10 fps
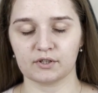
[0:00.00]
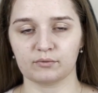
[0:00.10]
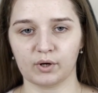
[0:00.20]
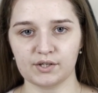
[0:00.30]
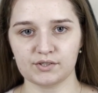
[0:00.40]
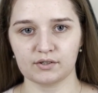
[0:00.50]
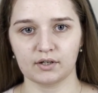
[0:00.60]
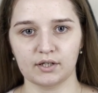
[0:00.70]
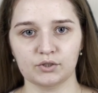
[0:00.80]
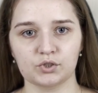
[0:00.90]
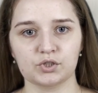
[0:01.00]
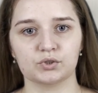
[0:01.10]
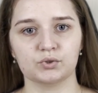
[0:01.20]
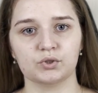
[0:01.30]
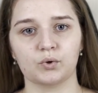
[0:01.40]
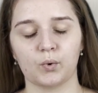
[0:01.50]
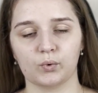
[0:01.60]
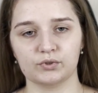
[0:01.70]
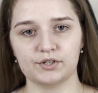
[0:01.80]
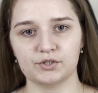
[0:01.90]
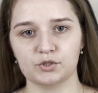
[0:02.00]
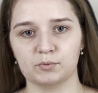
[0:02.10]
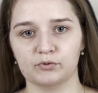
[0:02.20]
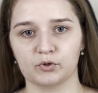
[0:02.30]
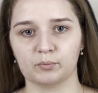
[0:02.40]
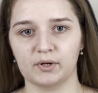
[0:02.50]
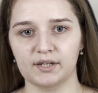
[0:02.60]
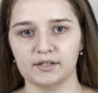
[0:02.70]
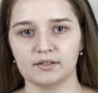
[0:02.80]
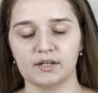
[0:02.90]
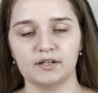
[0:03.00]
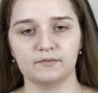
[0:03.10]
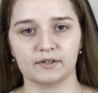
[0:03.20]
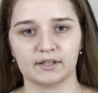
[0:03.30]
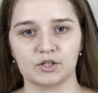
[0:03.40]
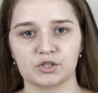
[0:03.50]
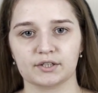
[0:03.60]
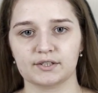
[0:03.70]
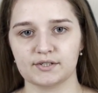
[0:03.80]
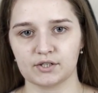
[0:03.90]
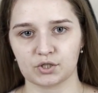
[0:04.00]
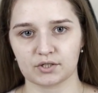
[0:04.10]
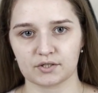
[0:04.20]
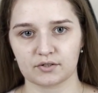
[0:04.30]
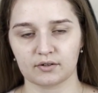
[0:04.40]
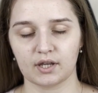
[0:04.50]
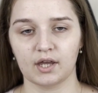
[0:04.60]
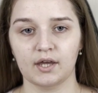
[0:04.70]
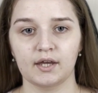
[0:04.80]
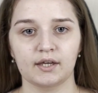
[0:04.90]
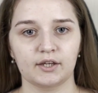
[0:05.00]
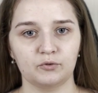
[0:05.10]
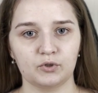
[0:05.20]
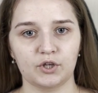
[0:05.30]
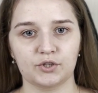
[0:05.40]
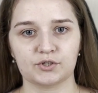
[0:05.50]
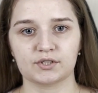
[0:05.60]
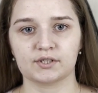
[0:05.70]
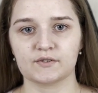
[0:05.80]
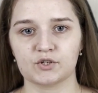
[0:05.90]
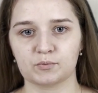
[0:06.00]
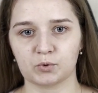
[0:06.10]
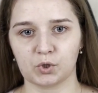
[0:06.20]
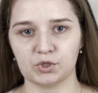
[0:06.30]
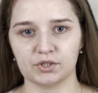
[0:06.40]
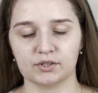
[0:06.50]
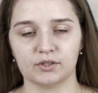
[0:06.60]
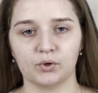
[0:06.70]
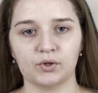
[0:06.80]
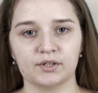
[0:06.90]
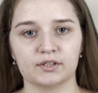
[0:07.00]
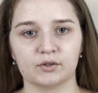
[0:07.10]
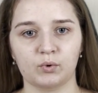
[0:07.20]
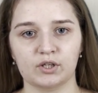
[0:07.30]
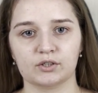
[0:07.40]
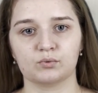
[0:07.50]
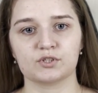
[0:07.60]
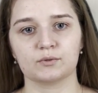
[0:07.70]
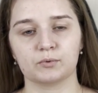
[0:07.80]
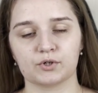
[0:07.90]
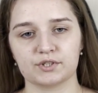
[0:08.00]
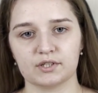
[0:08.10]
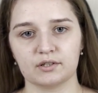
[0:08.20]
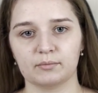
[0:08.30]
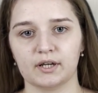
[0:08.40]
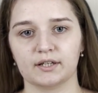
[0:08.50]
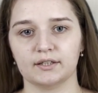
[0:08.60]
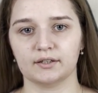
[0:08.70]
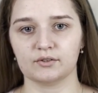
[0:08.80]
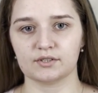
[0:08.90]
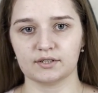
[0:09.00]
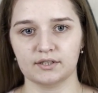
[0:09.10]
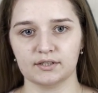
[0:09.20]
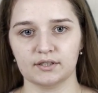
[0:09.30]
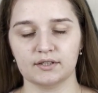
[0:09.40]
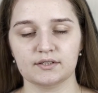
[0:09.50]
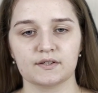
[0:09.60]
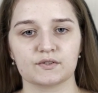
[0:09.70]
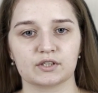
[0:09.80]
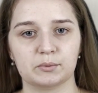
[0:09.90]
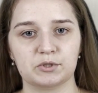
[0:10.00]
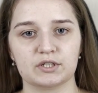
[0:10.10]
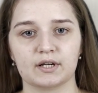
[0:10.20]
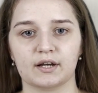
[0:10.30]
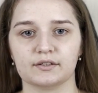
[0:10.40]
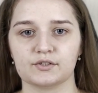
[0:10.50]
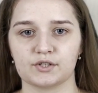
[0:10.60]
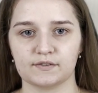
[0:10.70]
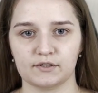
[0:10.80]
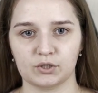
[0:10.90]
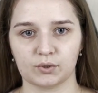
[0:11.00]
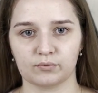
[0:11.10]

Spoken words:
advice and you should do your own research before making any financial decisions. If you're interested in this project, you can get acquainted with it personally by clicking on the link in the description under this video.